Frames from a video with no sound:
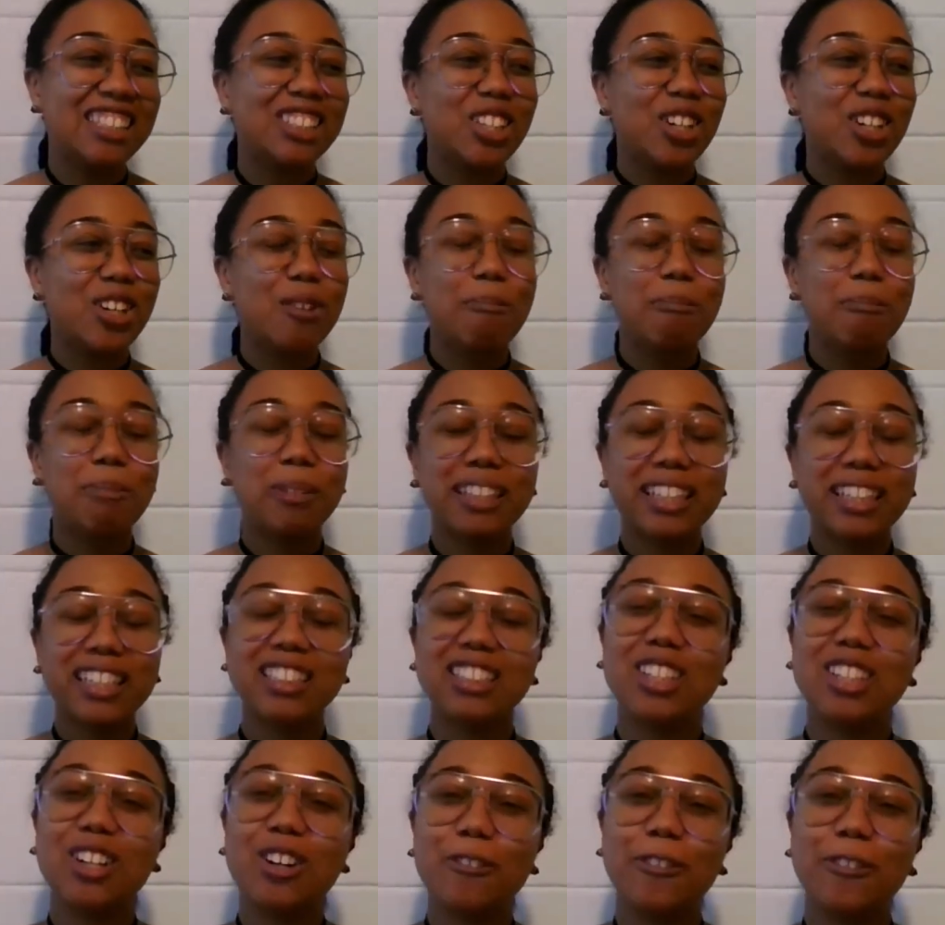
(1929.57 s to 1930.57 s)
So
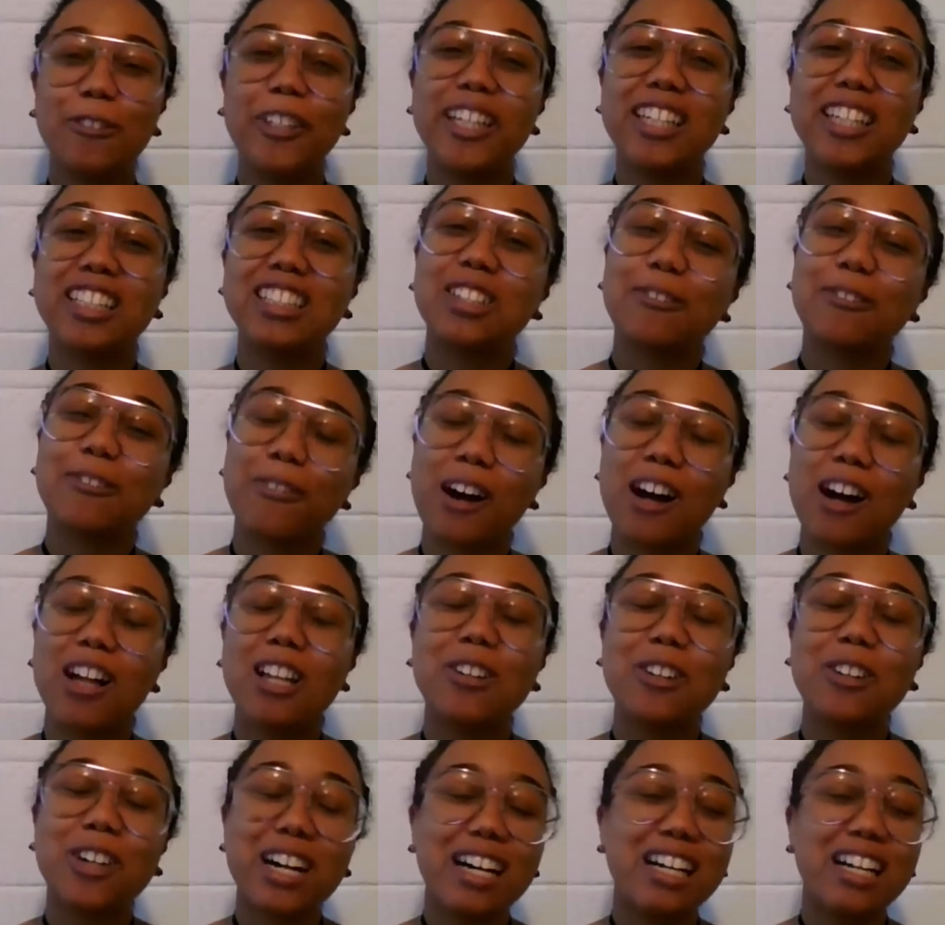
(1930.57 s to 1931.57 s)
please don't forget to
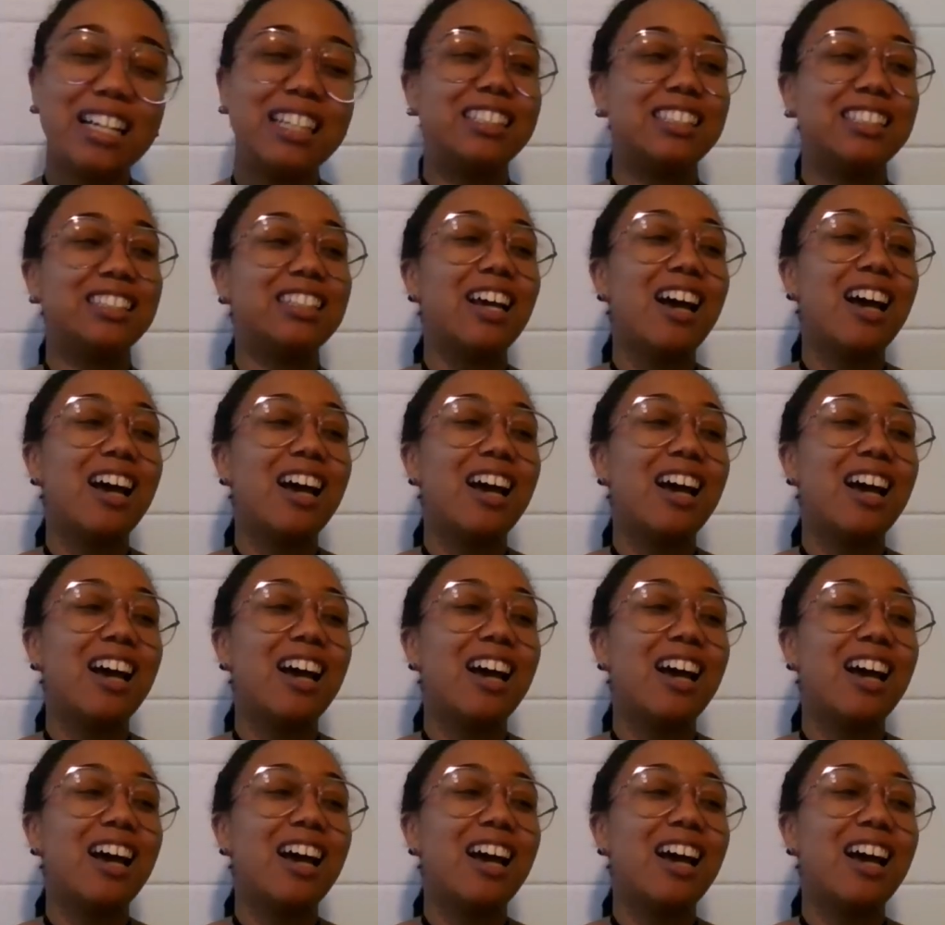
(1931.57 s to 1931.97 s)
follow us